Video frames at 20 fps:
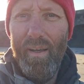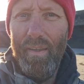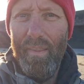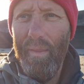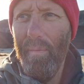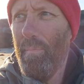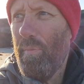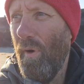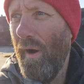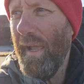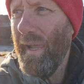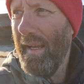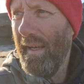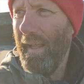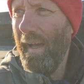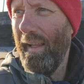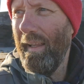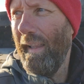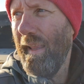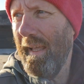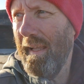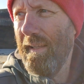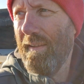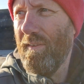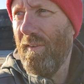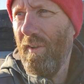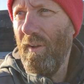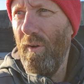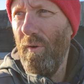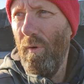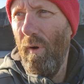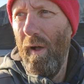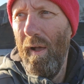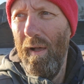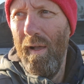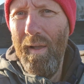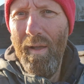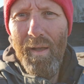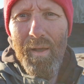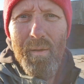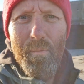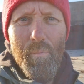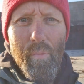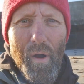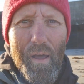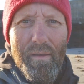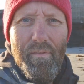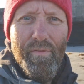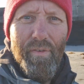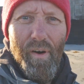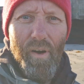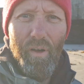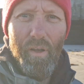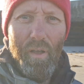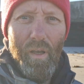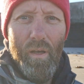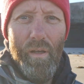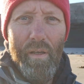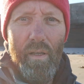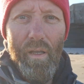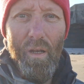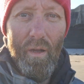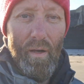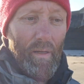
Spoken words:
the brain and lead to brain fog. You know,